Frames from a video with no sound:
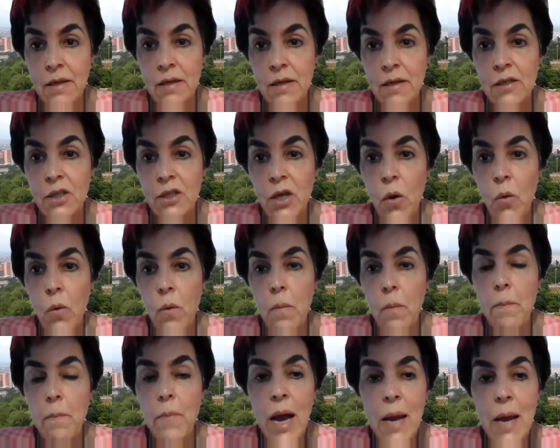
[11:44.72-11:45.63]
So
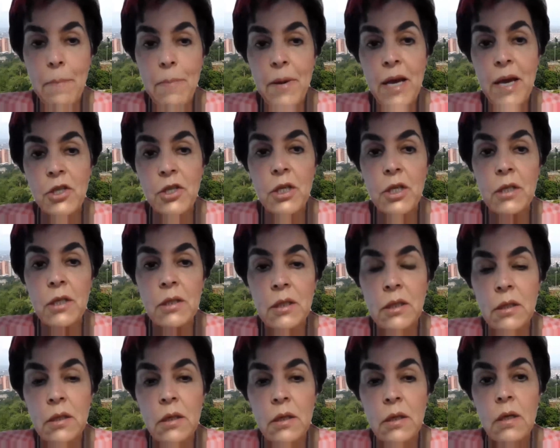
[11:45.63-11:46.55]
my patients
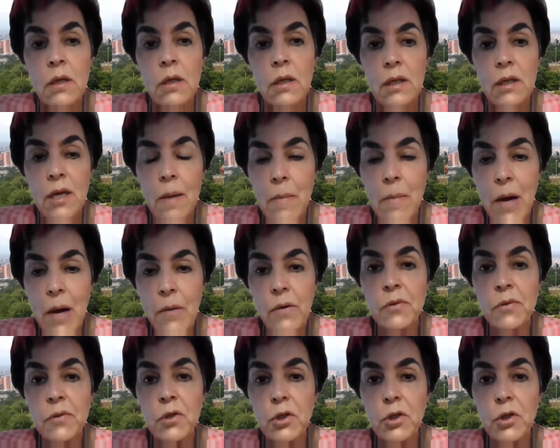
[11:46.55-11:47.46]
come out of
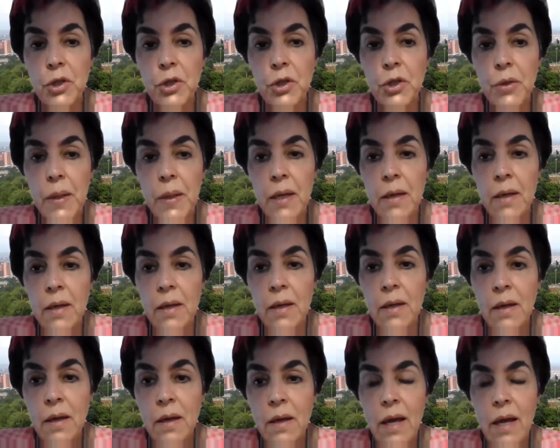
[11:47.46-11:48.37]
surgery
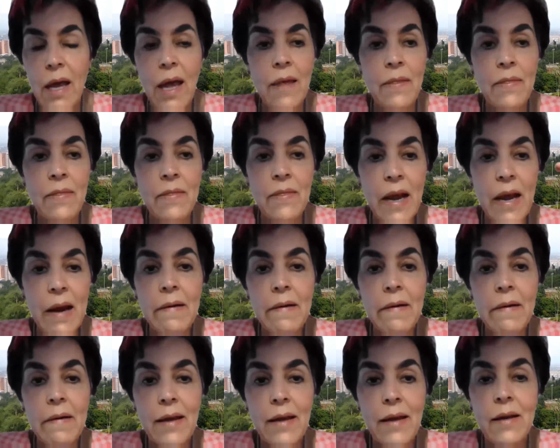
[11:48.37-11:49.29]
and their
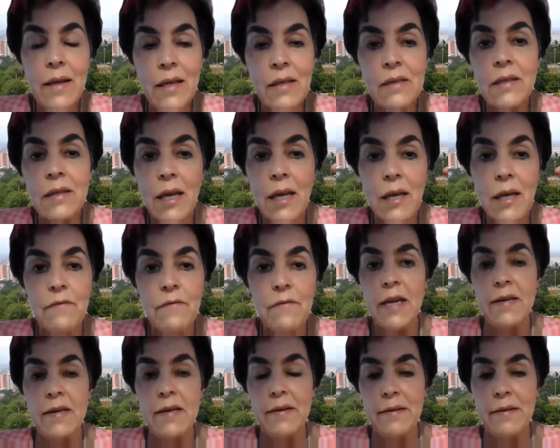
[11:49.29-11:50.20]
head is
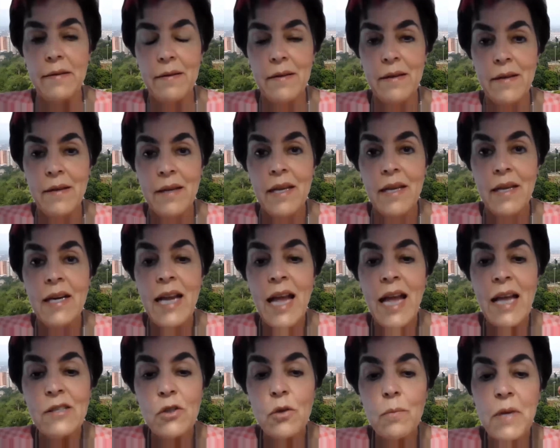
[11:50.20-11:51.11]
elevated, and it
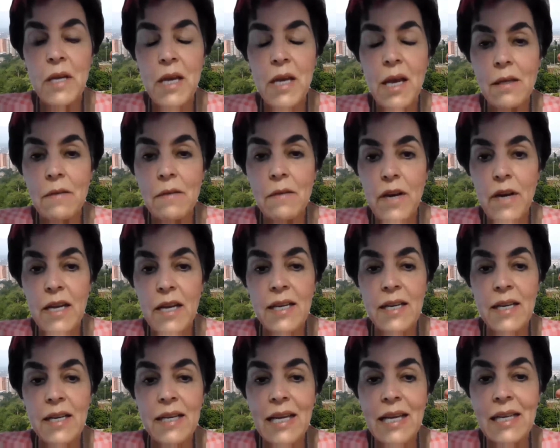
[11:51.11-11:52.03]
has to be
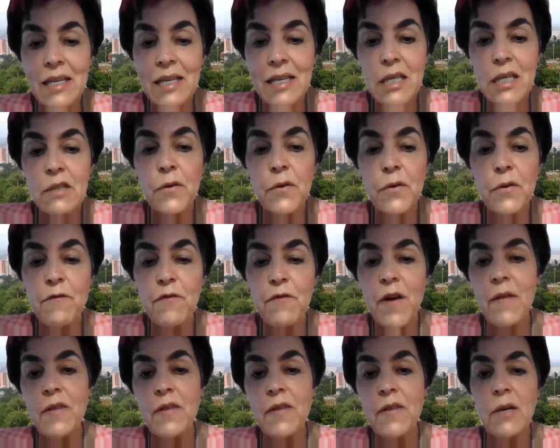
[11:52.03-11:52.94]
elevated at least
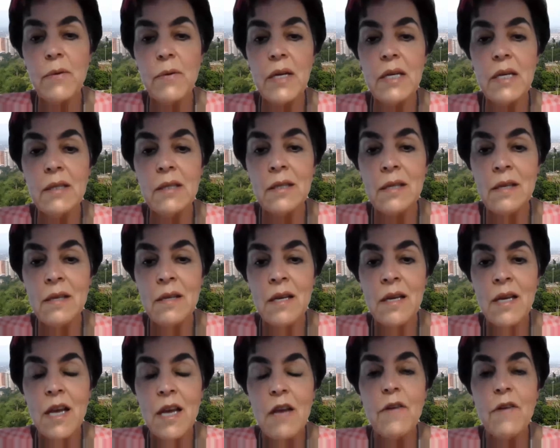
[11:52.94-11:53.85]
45 degrees.
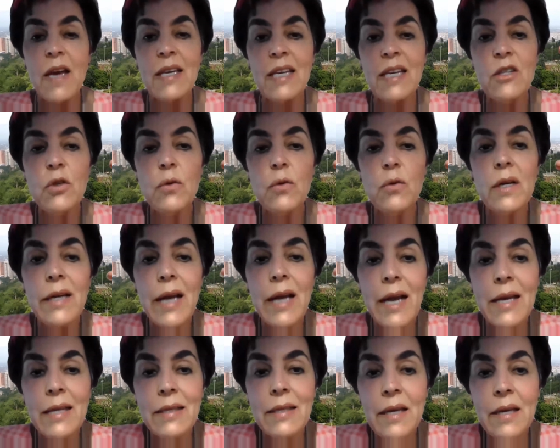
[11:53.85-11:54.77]
If I can do it
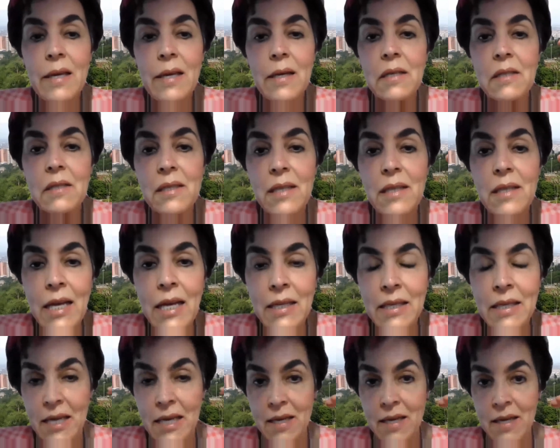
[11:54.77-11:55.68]
90, it's
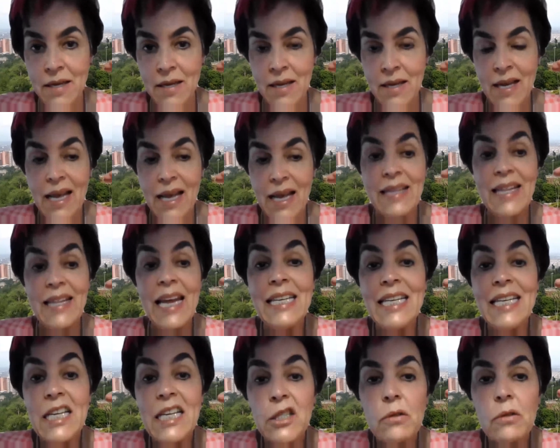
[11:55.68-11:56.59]
90. And they
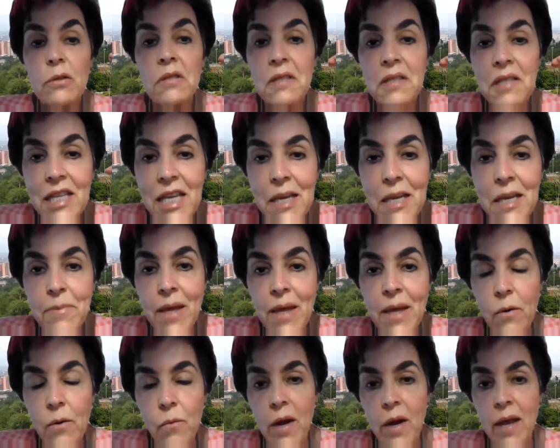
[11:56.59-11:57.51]
need to sleep
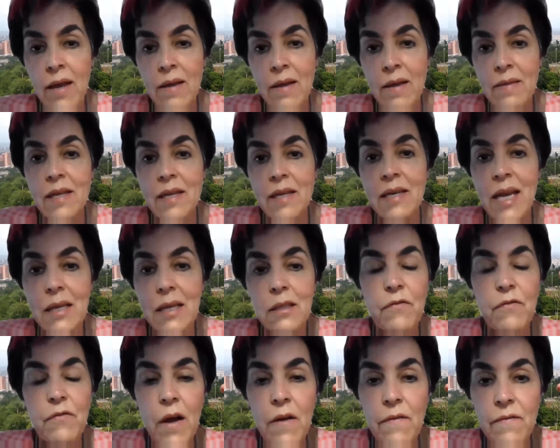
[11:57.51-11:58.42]
that way the next
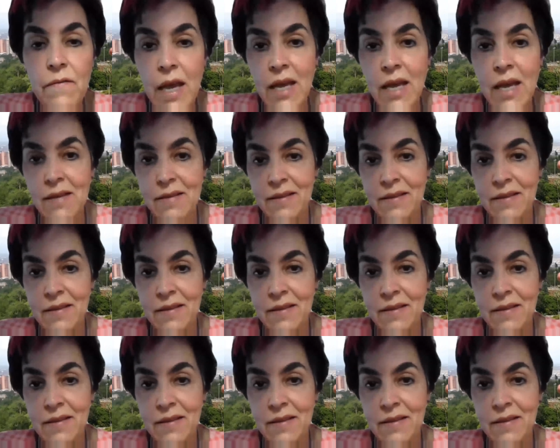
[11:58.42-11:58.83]
5 days.